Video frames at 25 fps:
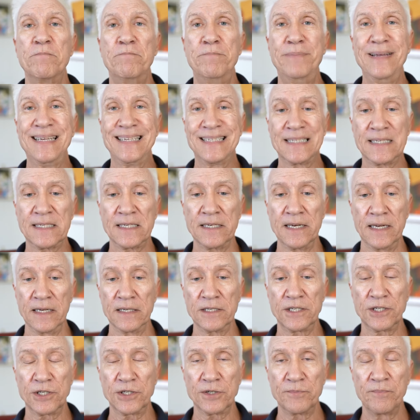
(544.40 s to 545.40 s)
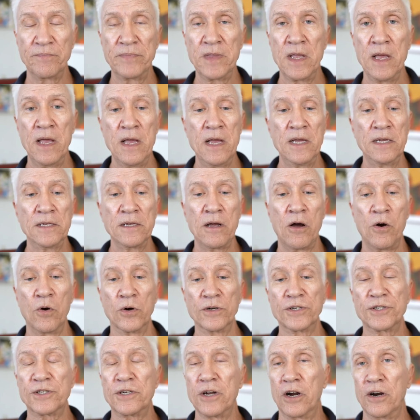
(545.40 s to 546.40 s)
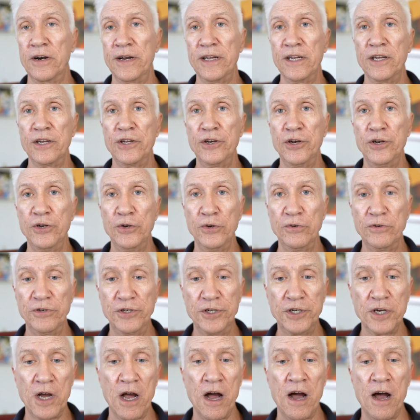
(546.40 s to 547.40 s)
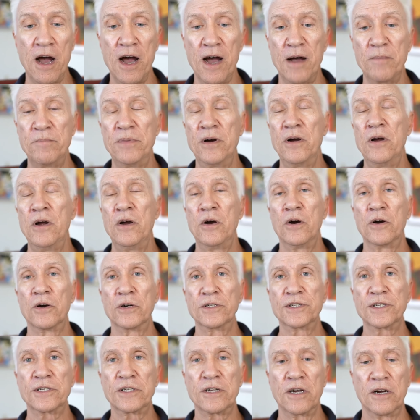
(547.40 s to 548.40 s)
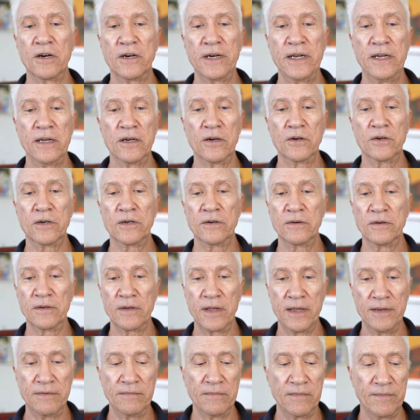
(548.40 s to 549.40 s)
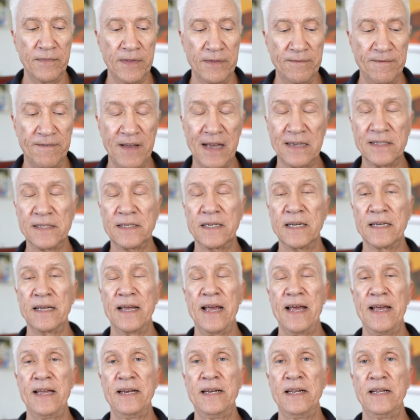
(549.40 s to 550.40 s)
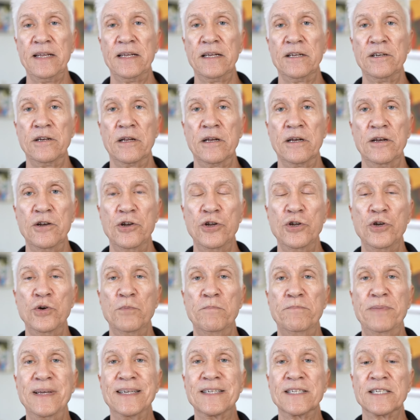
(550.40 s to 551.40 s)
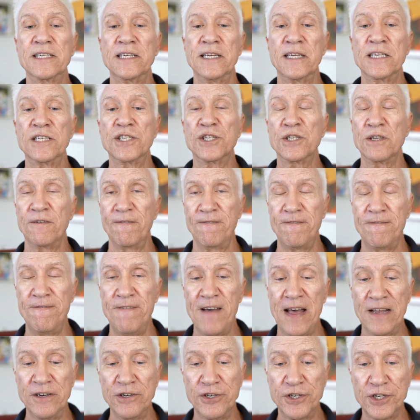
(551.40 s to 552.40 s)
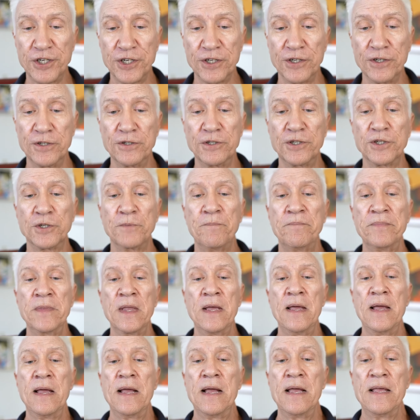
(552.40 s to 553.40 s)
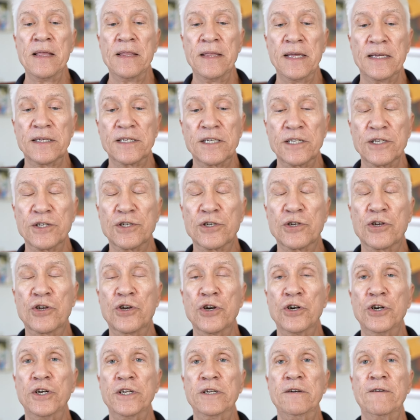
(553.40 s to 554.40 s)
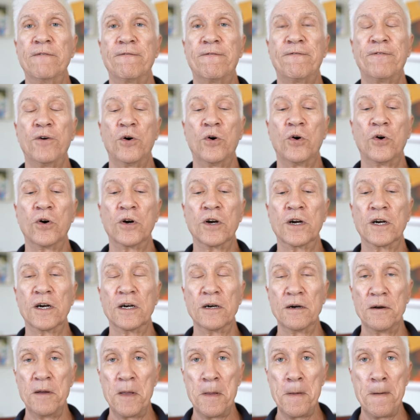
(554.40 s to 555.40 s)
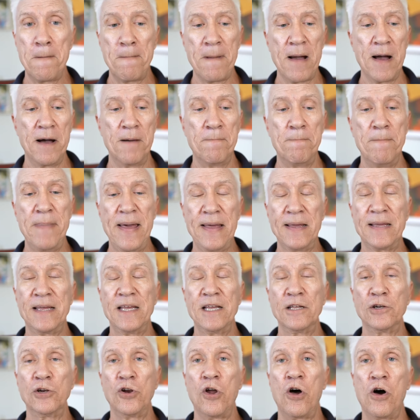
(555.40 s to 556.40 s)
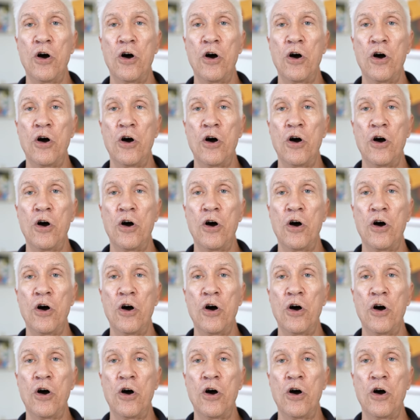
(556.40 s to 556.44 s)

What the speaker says: business, or starting a new job, or starting or investigating new business ventures. This is good for making